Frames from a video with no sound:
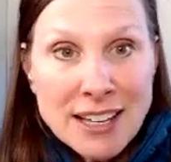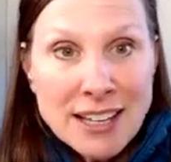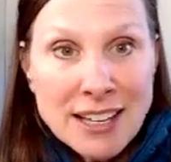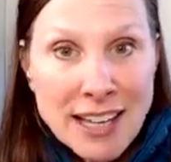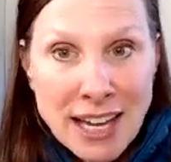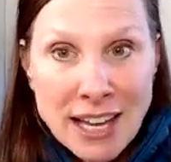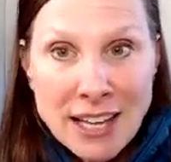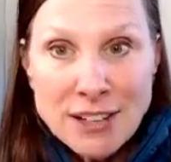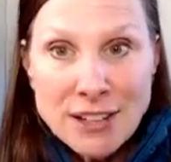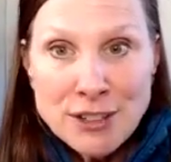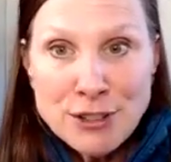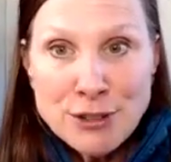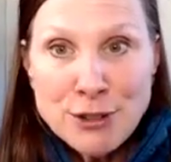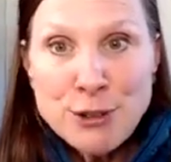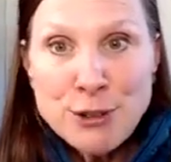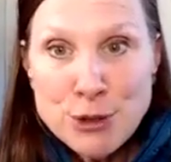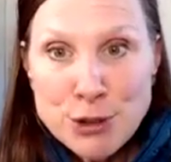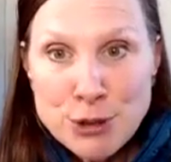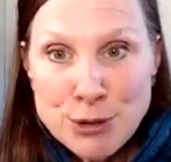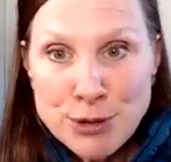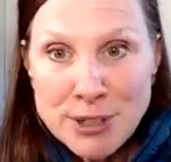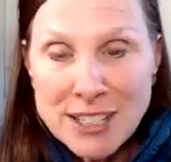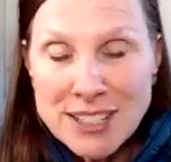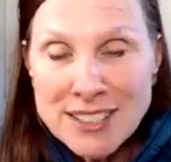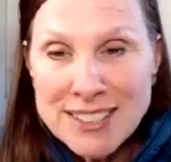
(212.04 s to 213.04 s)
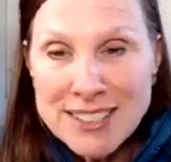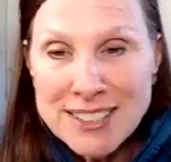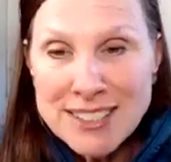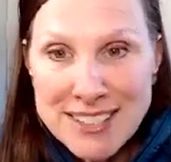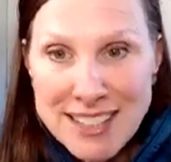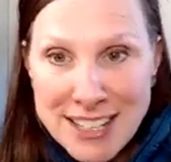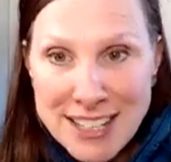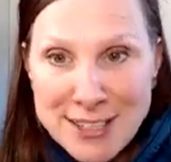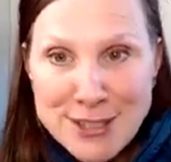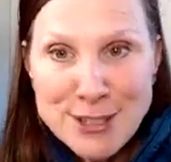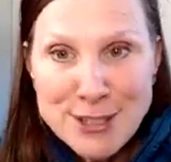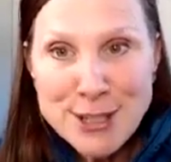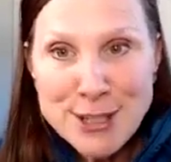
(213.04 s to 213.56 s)
get nutrients
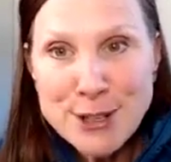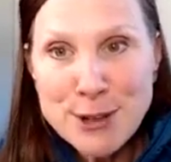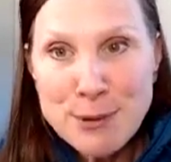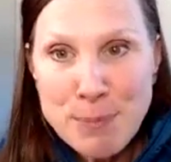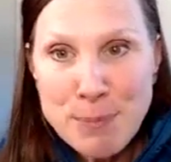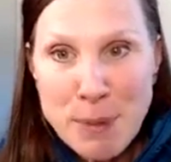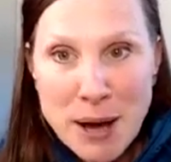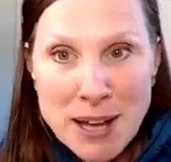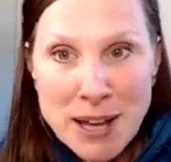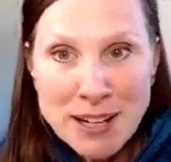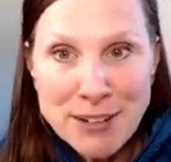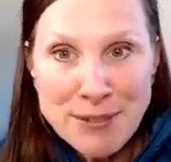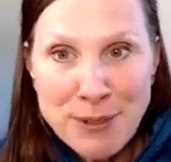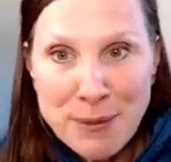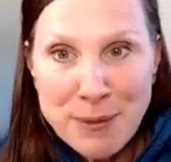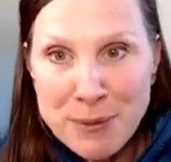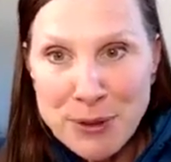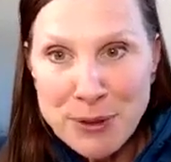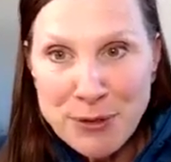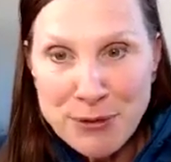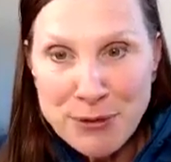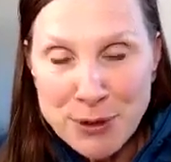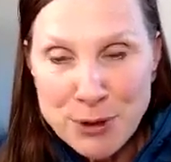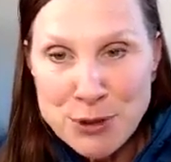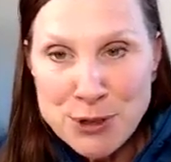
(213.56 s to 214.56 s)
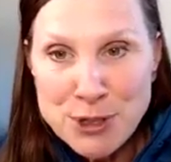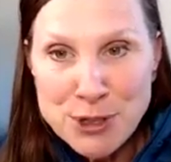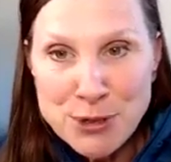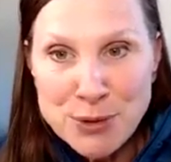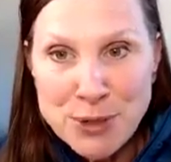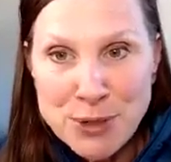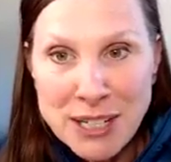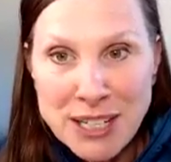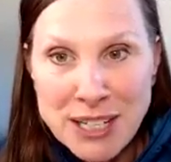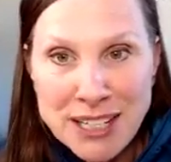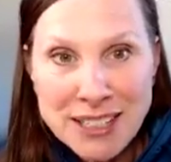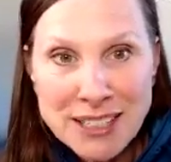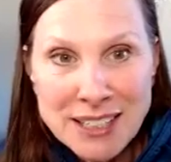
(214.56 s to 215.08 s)
into your body from the food you
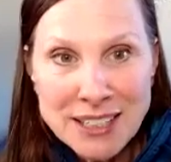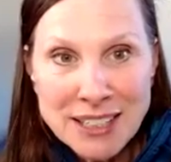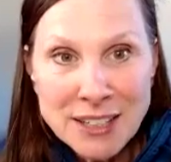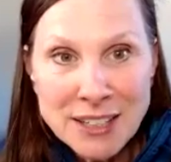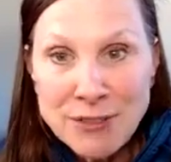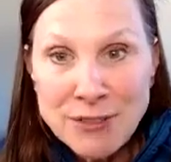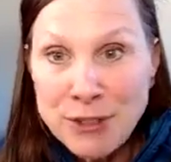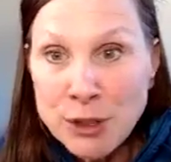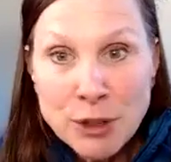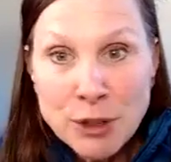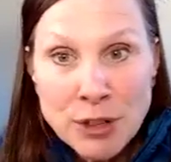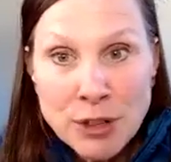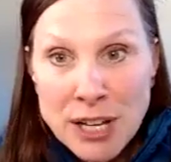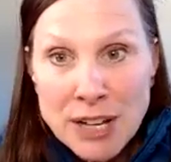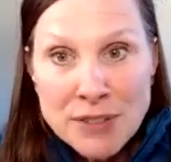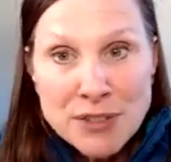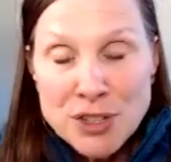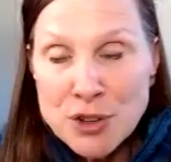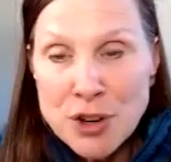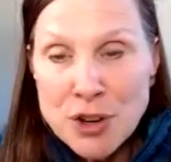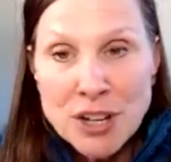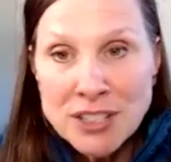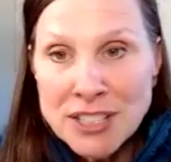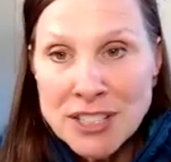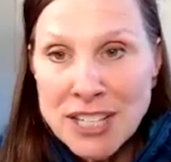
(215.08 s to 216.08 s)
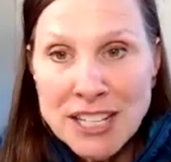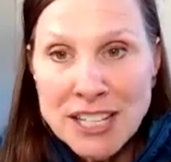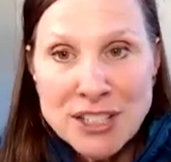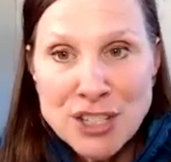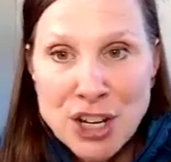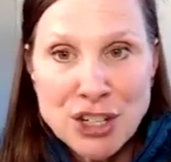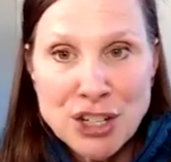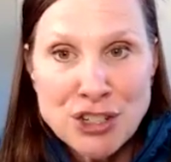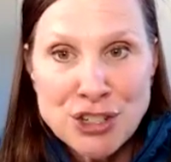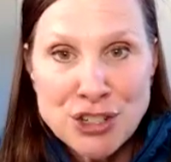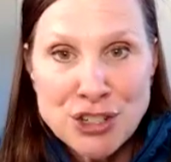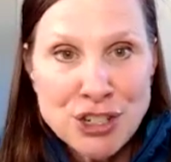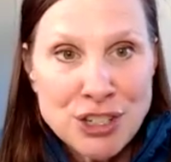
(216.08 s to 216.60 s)
eat, if you don't have strong
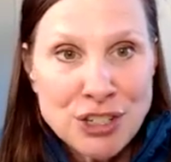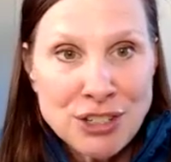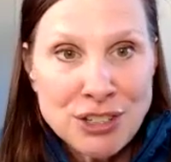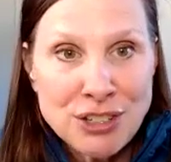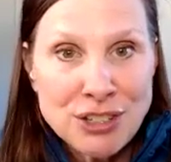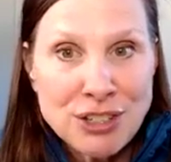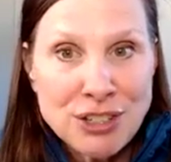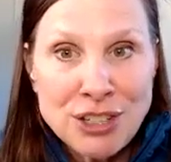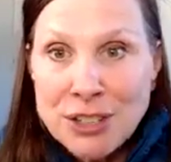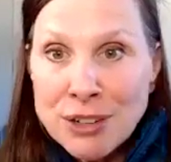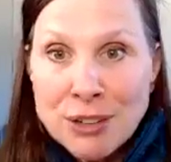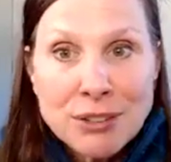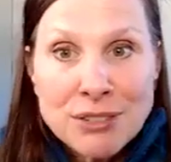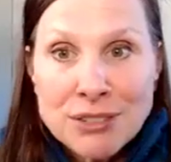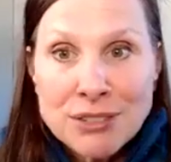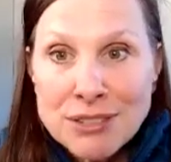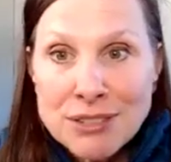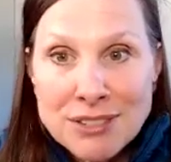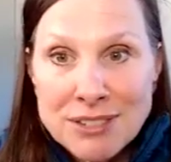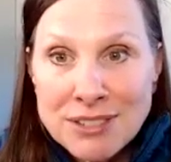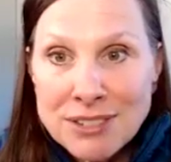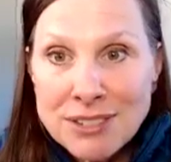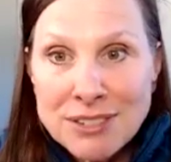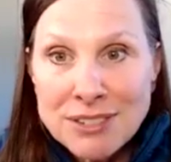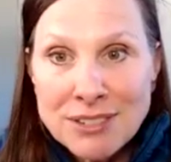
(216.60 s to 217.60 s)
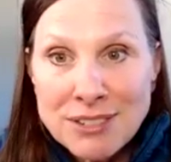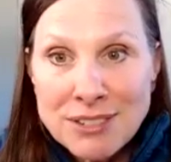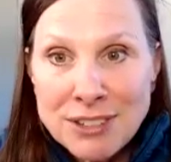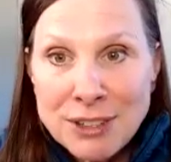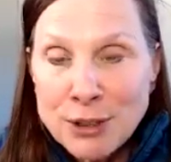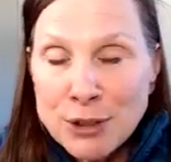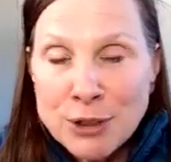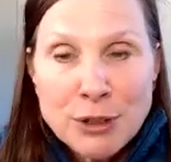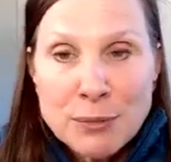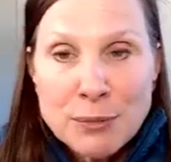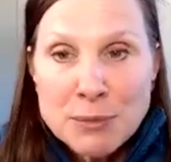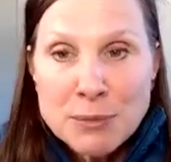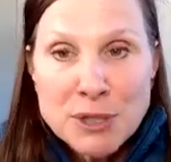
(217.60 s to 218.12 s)
digestion, you
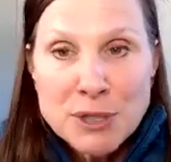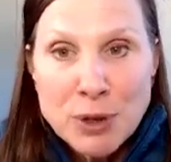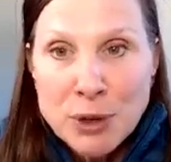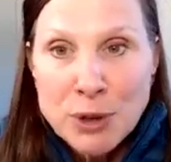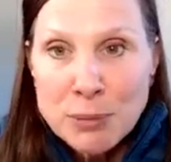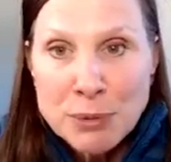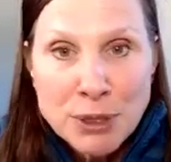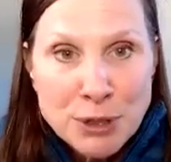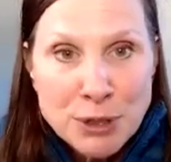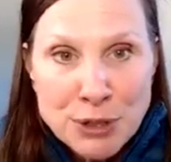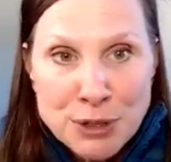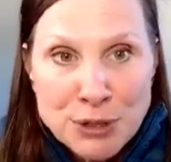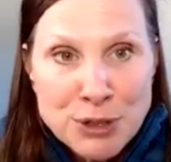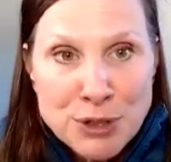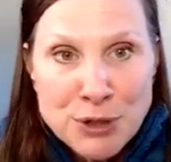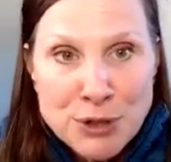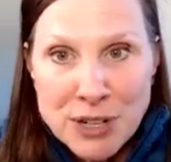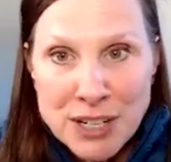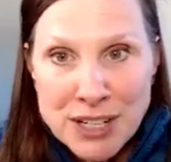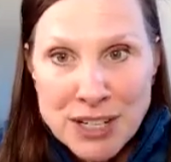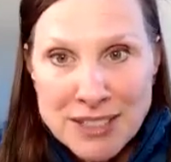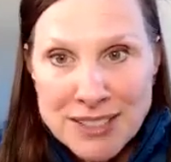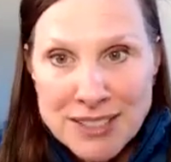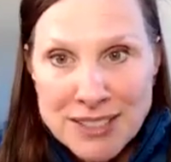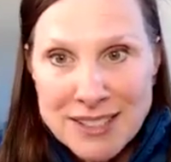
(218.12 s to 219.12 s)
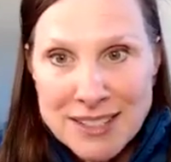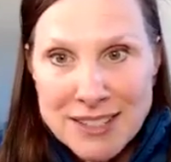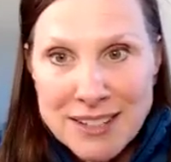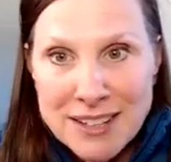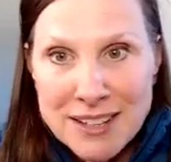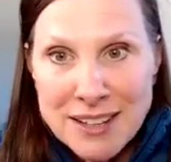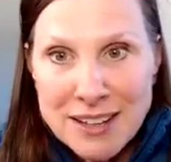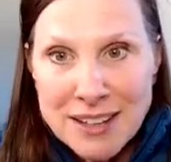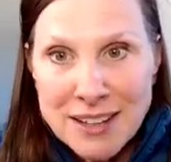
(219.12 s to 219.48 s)
don't absorb your nutrients.